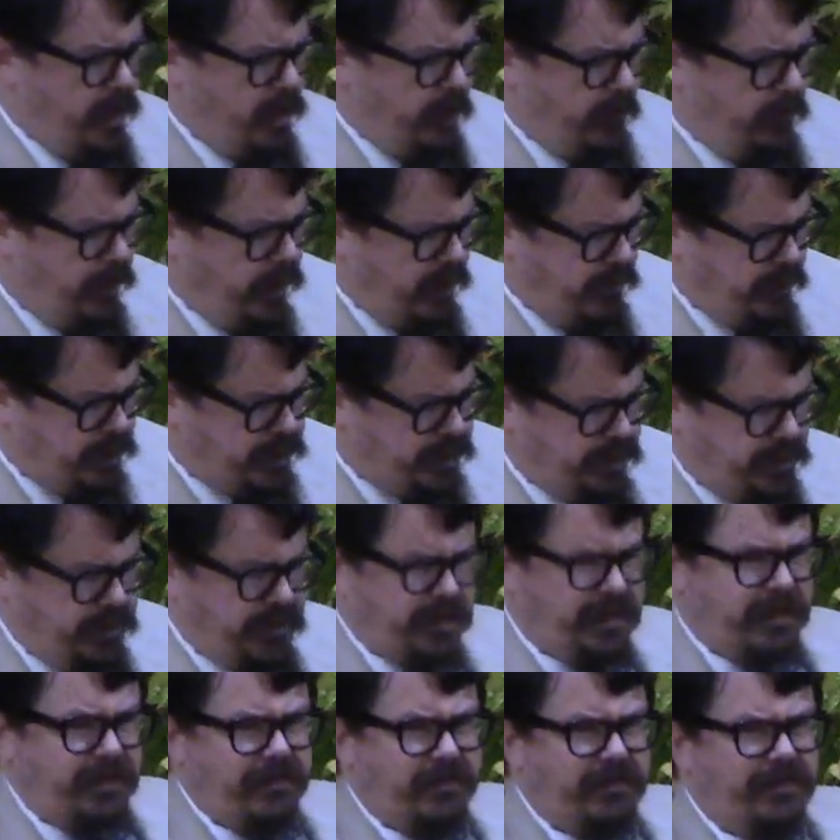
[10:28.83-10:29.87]
But I want you to
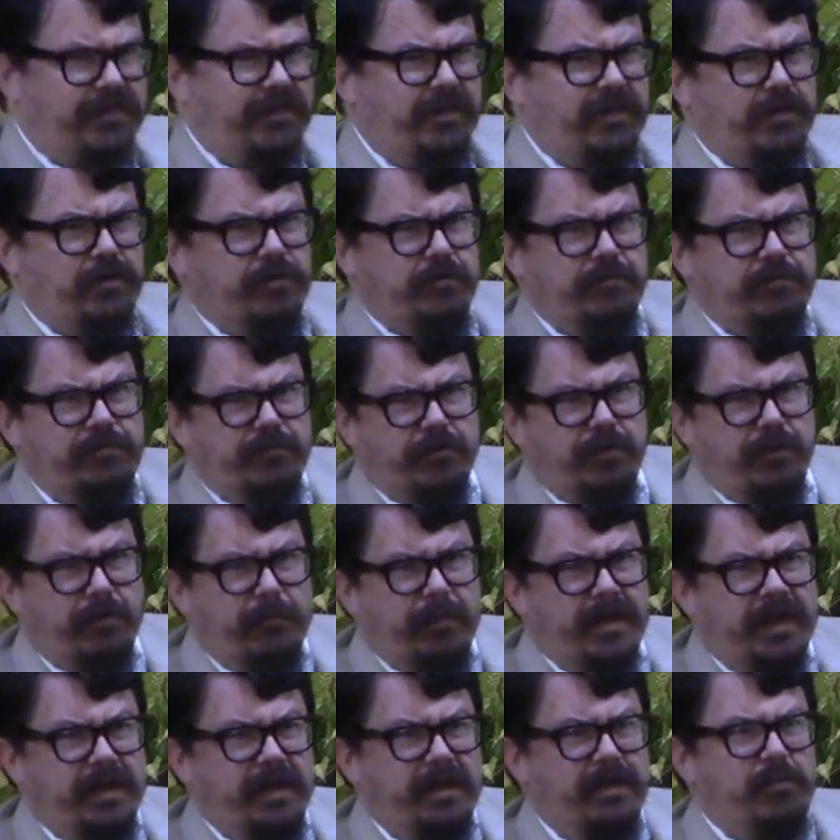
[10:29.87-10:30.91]
consider for a
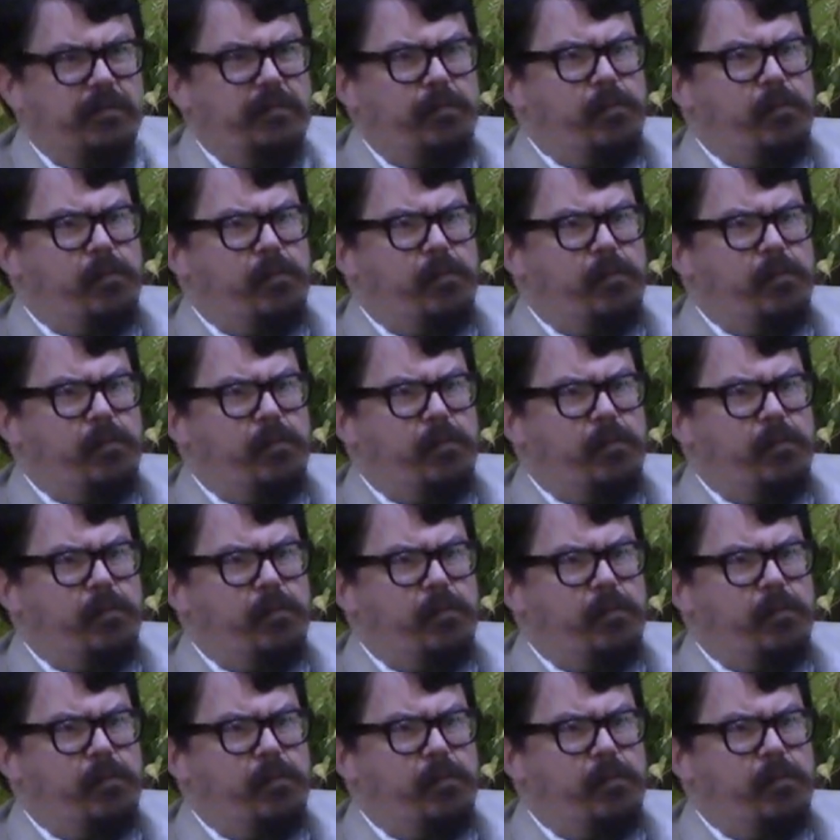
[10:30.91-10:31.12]
minute